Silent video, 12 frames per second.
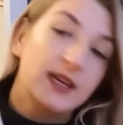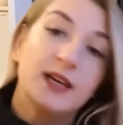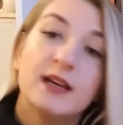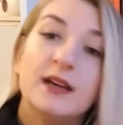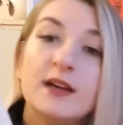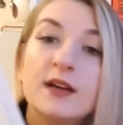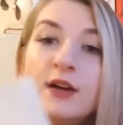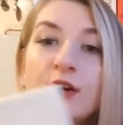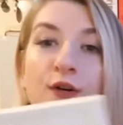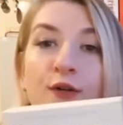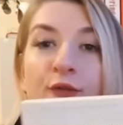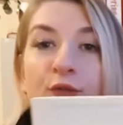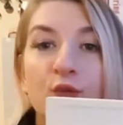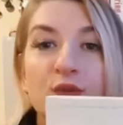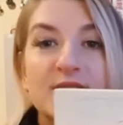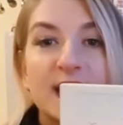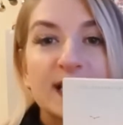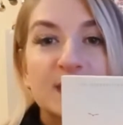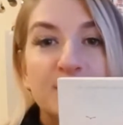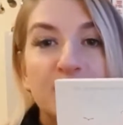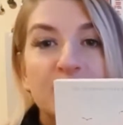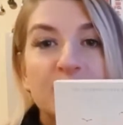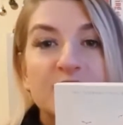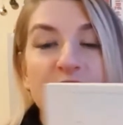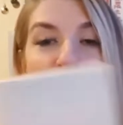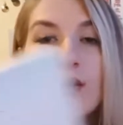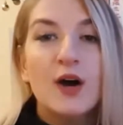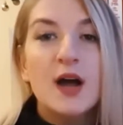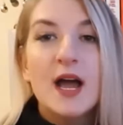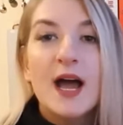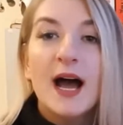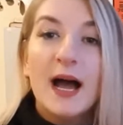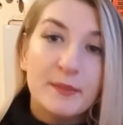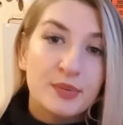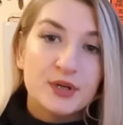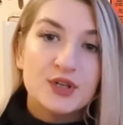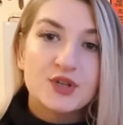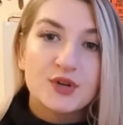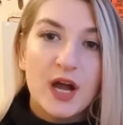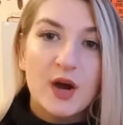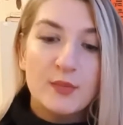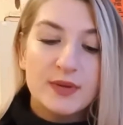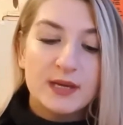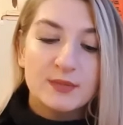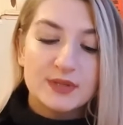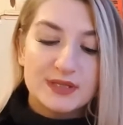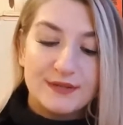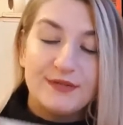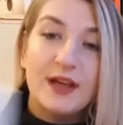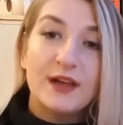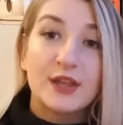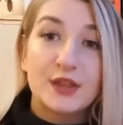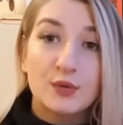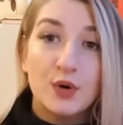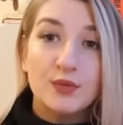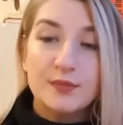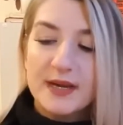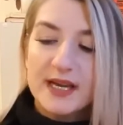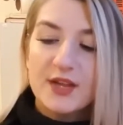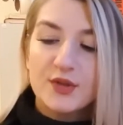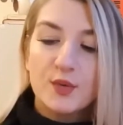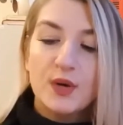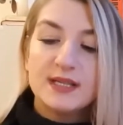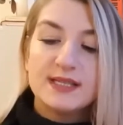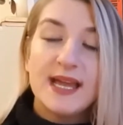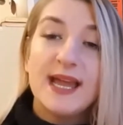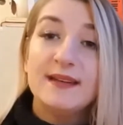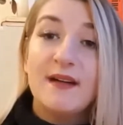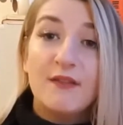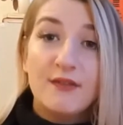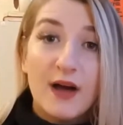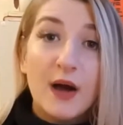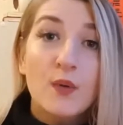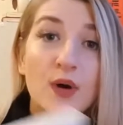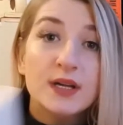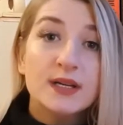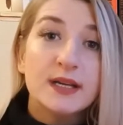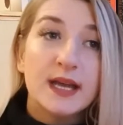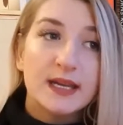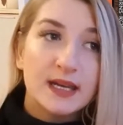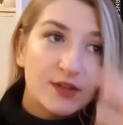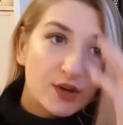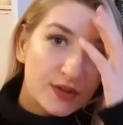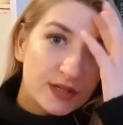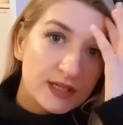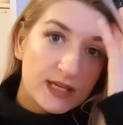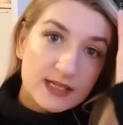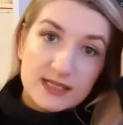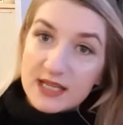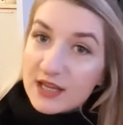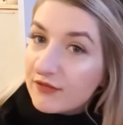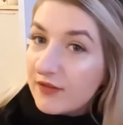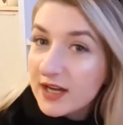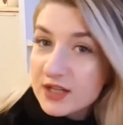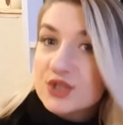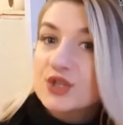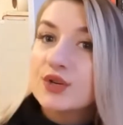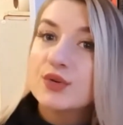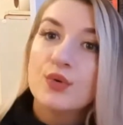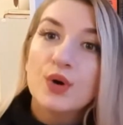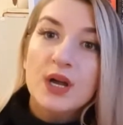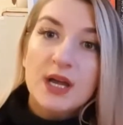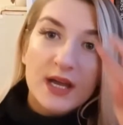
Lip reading: a full size book, so I'm pretty sure I'll be able to fly through all my other ones and that one. Another thing is, if I do,